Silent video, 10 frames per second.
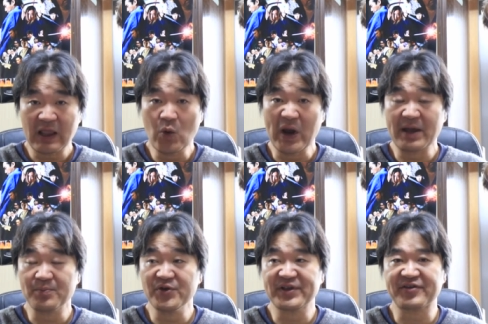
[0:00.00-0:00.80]
when
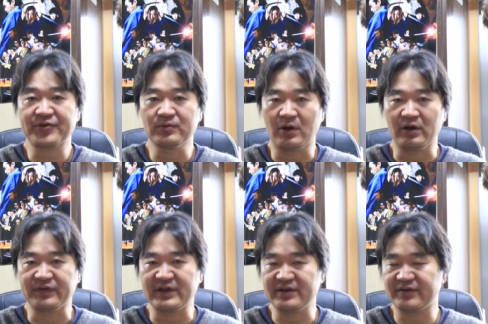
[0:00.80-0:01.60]
Musashi
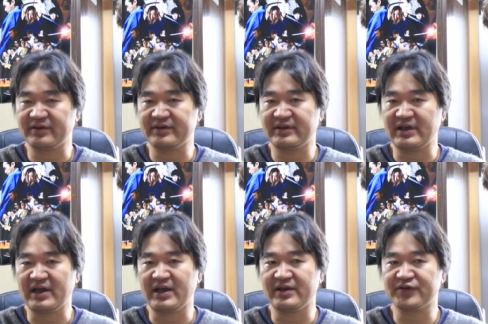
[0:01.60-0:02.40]
wrote this
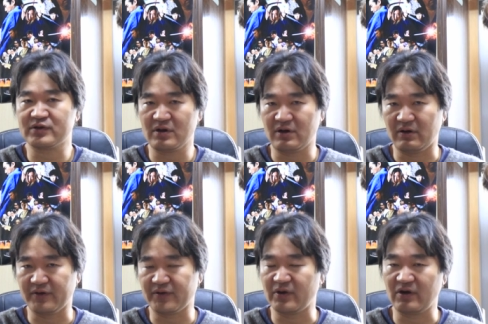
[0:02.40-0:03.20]
uh,
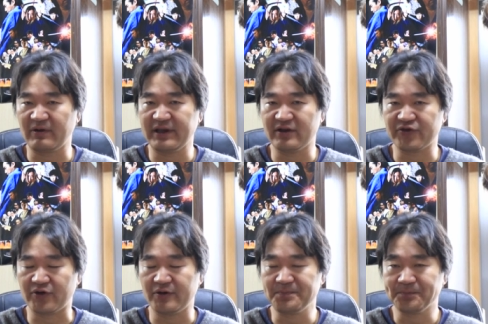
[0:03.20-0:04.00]
score, Ogorin no
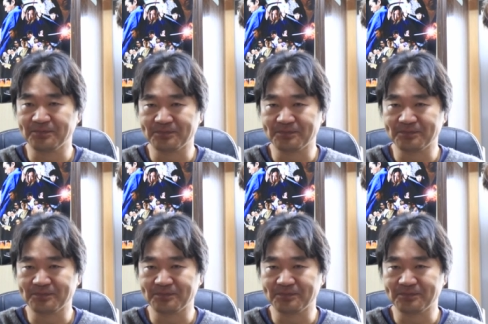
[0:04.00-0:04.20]
Show,